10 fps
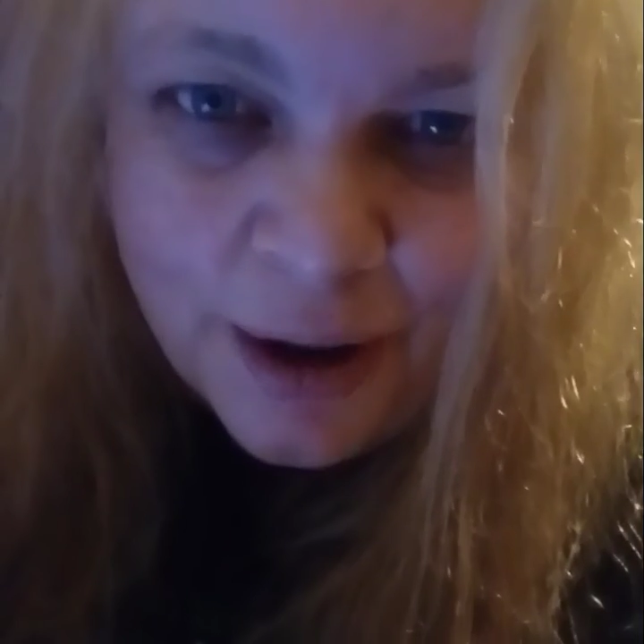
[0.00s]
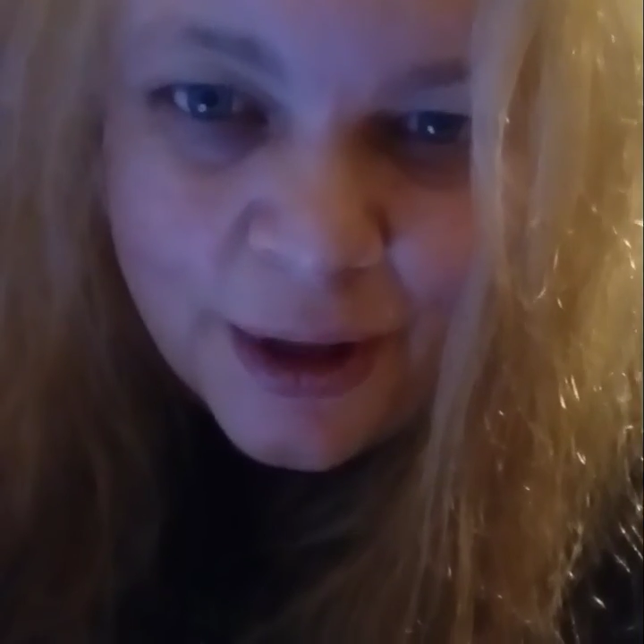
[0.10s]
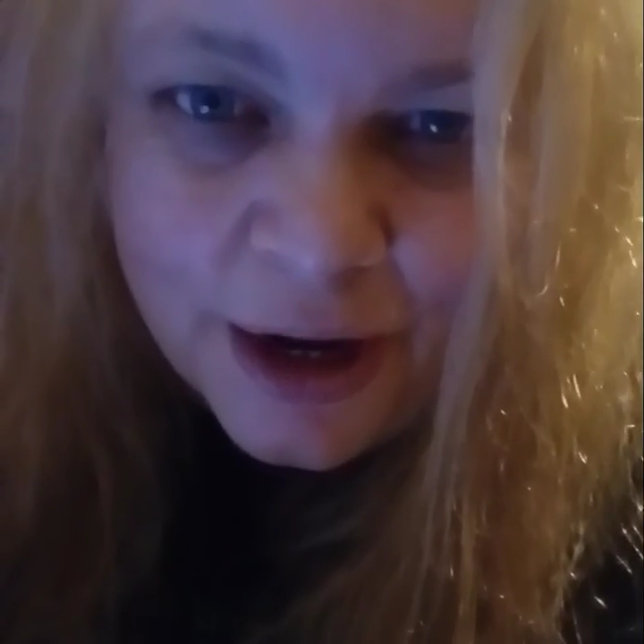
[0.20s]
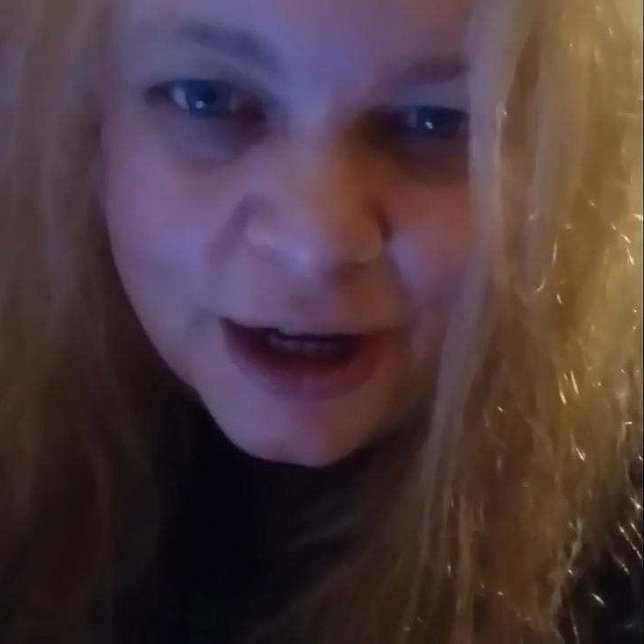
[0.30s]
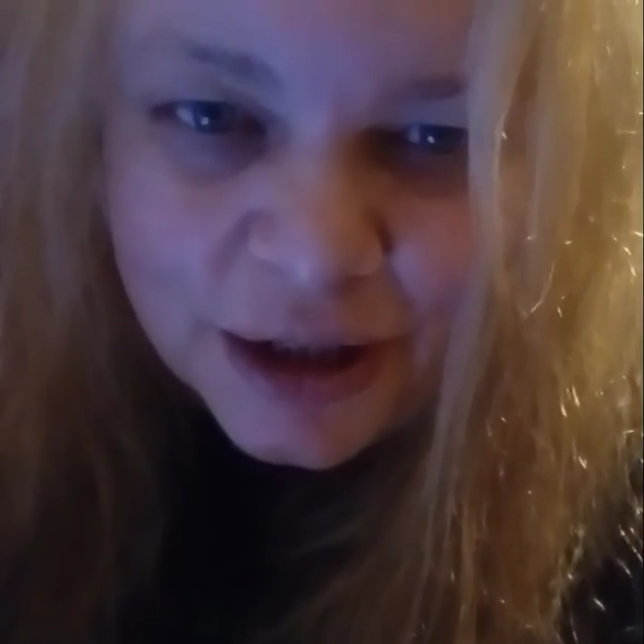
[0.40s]
and
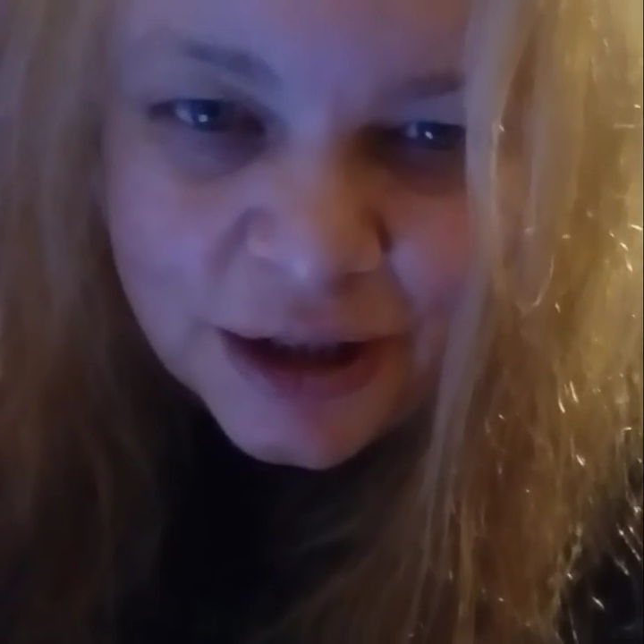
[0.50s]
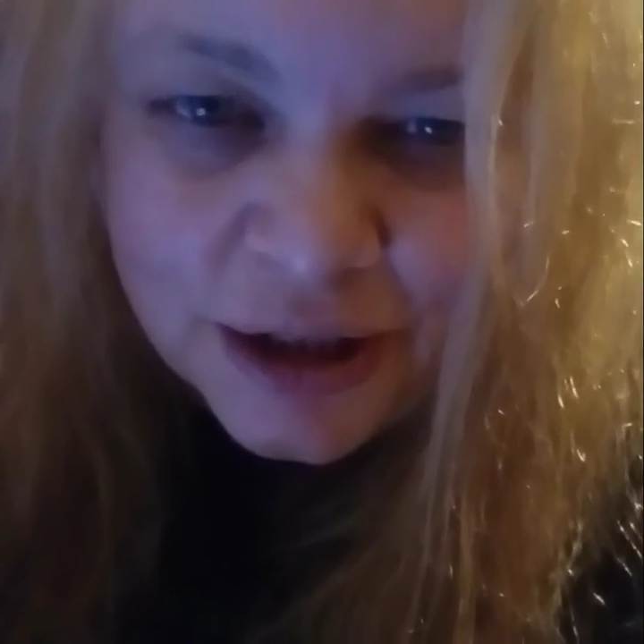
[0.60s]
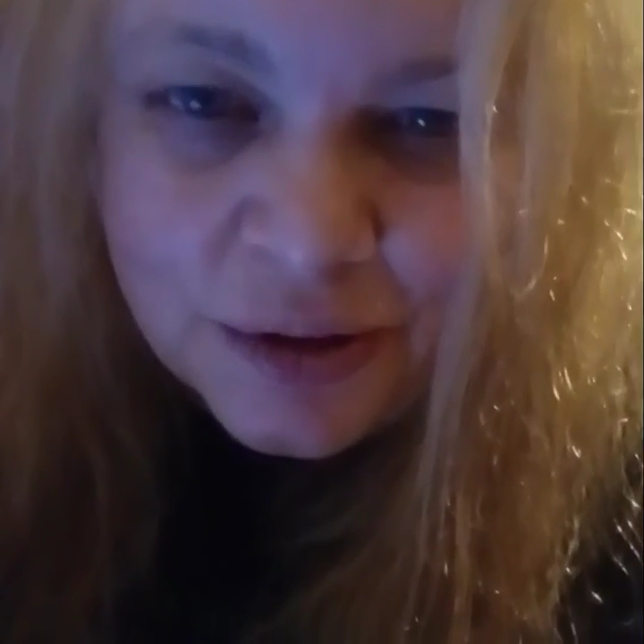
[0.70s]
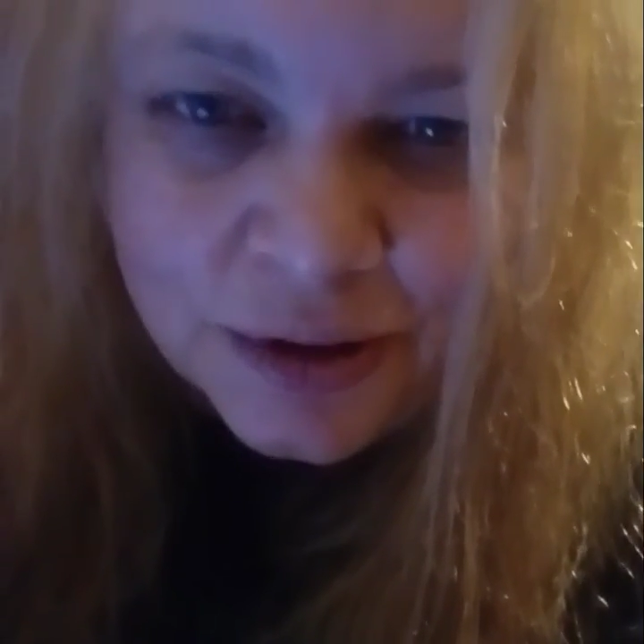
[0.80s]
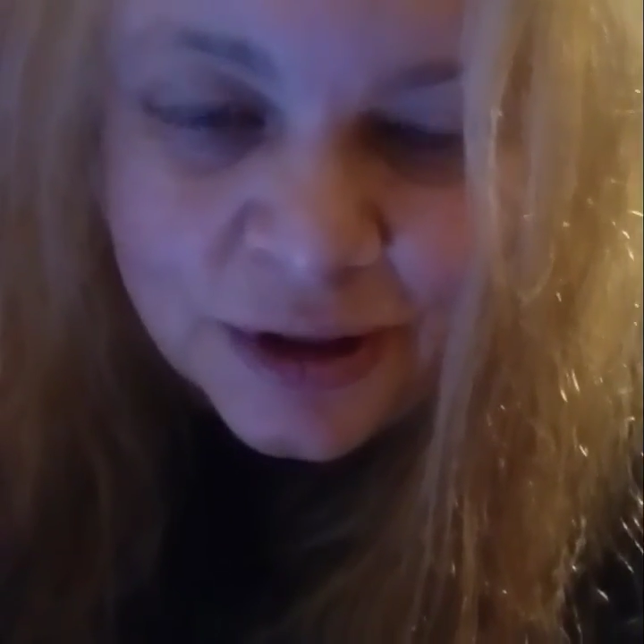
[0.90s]
then he
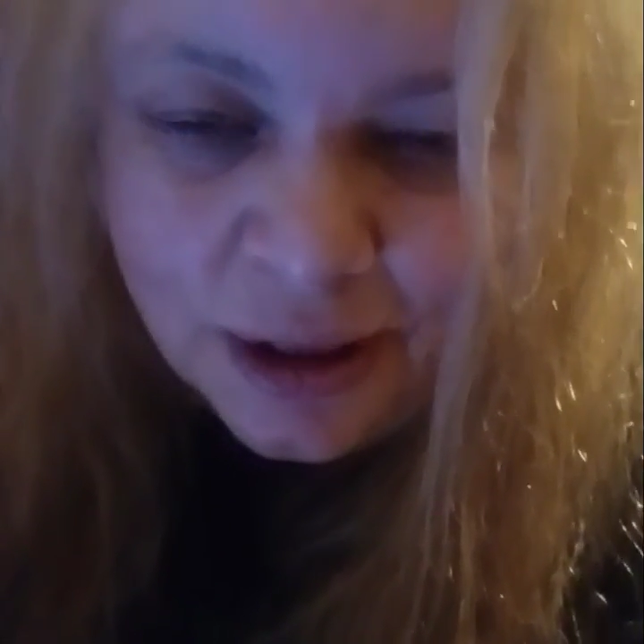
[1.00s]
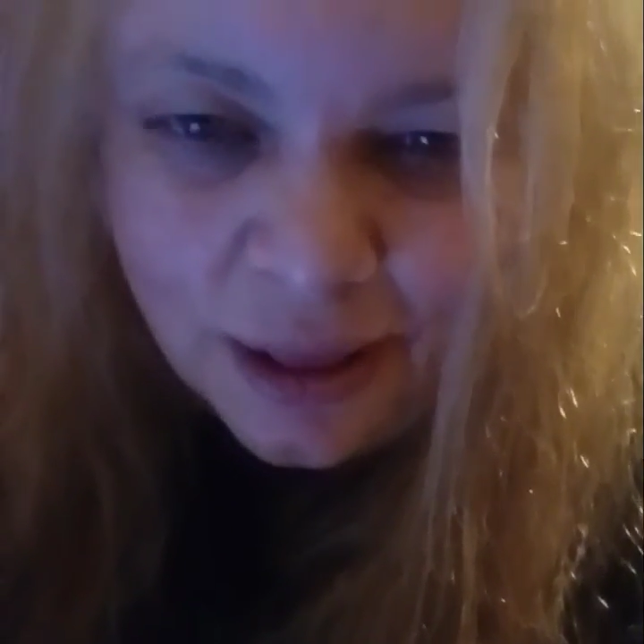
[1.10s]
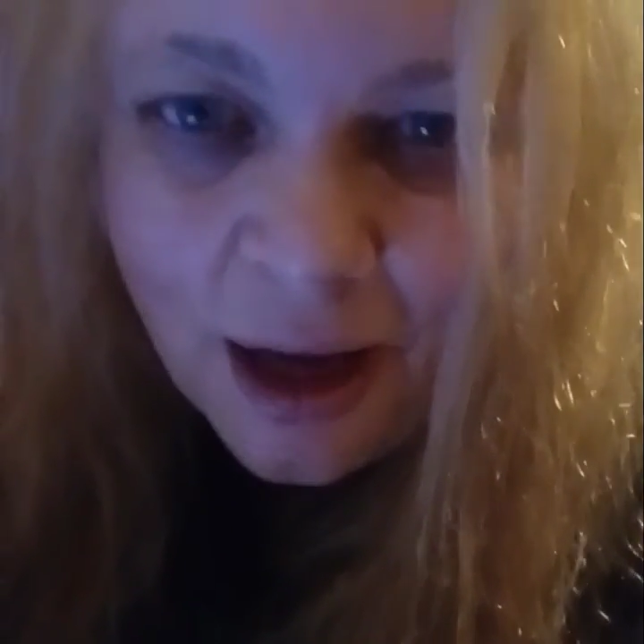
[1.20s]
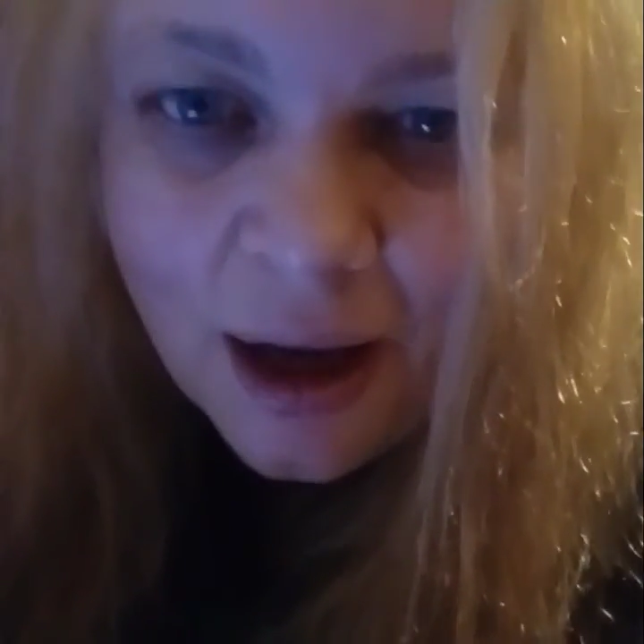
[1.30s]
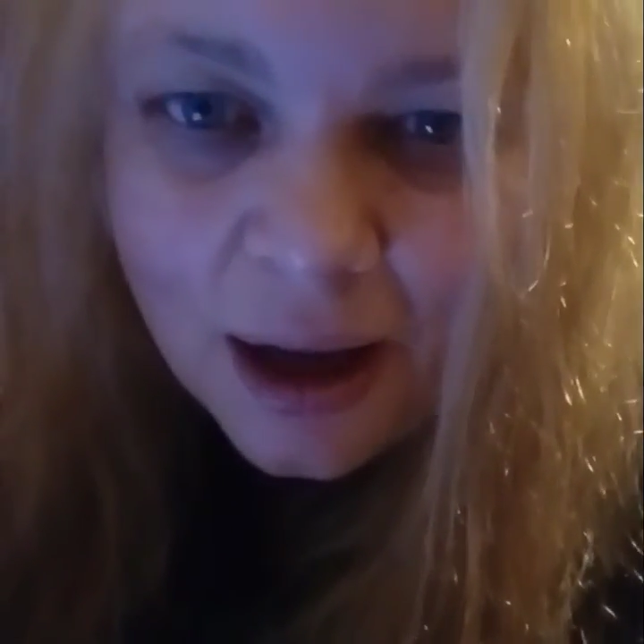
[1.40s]
continues to
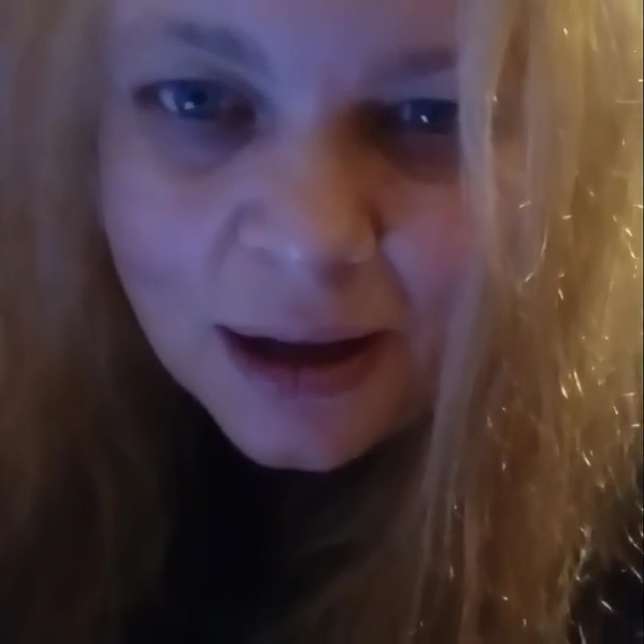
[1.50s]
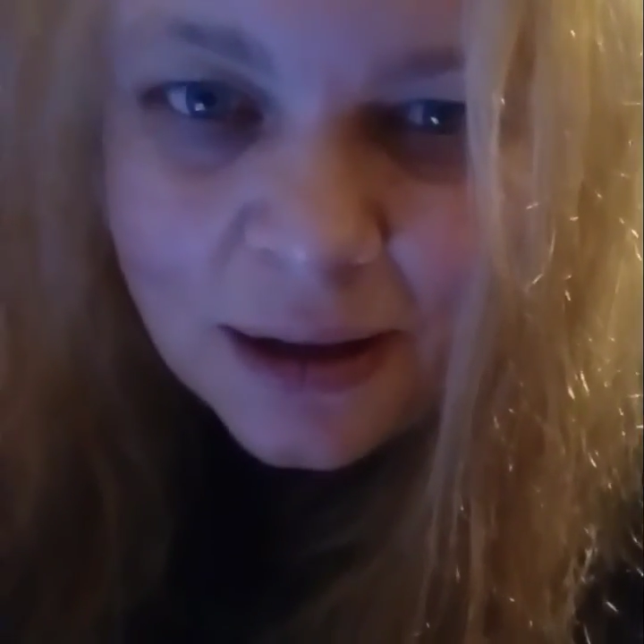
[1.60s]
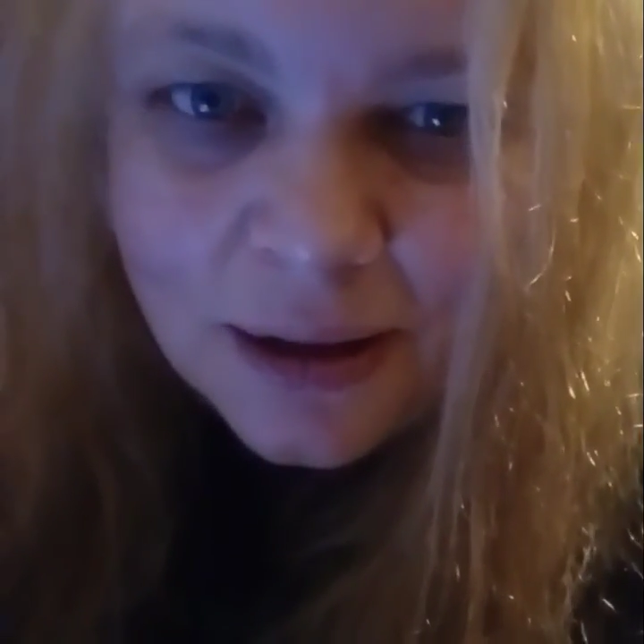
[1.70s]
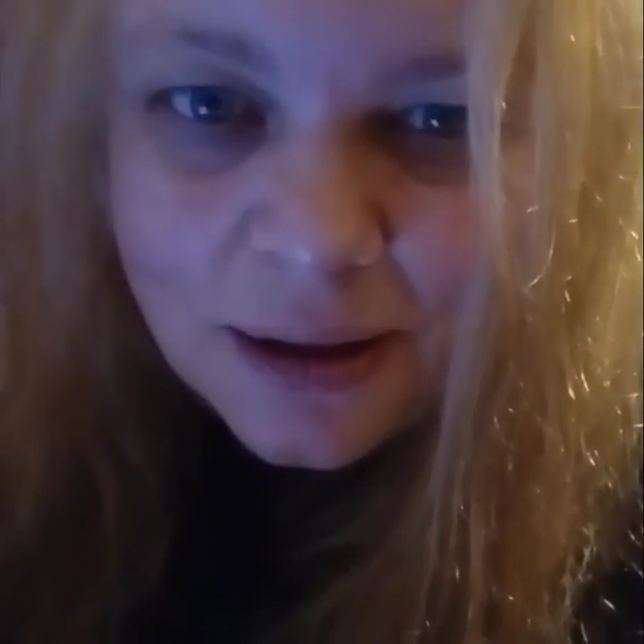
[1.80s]
lie